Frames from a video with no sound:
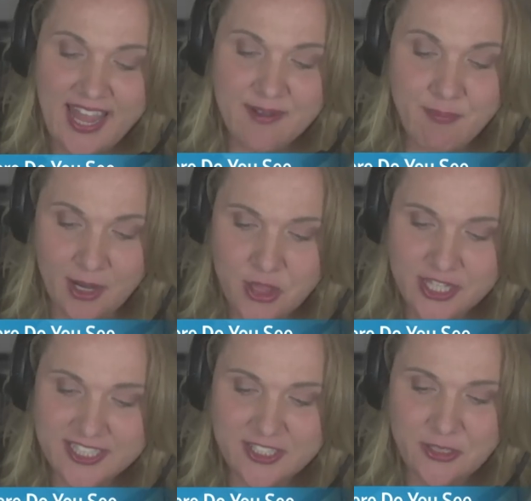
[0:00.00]
and
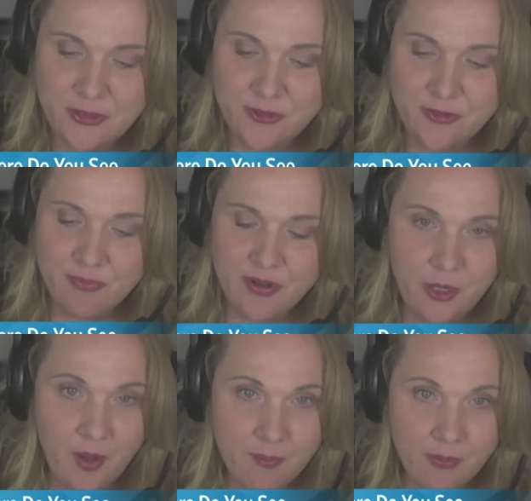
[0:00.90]
budget to
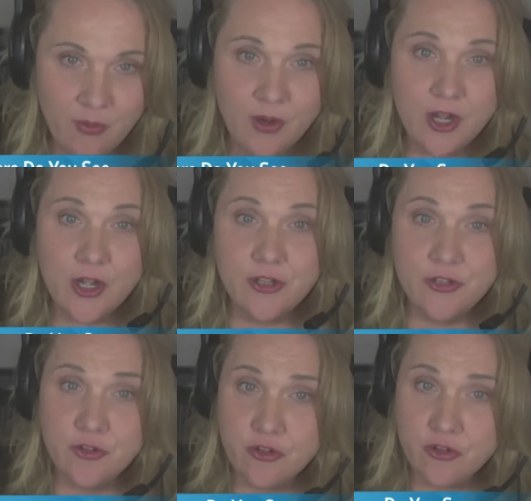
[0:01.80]
bring you on
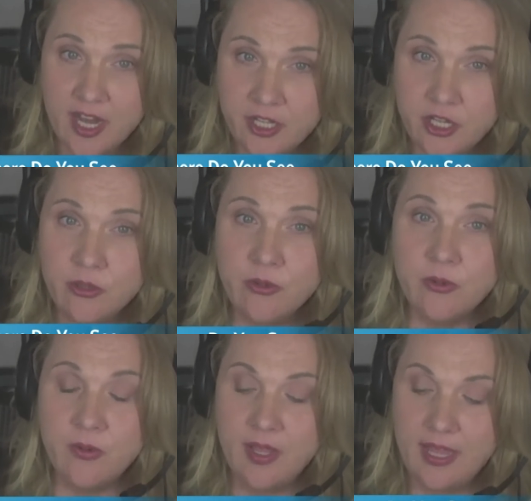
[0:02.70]
board, to train
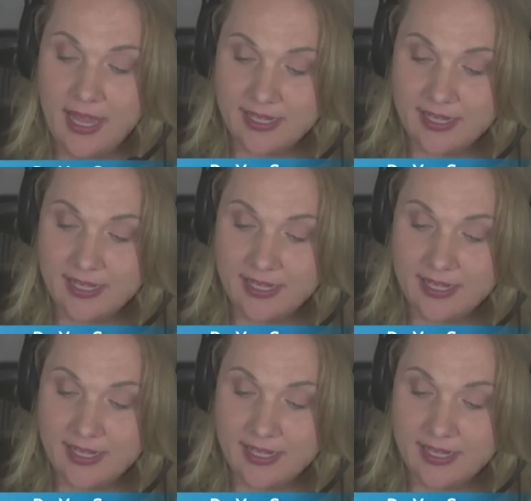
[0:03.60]
you,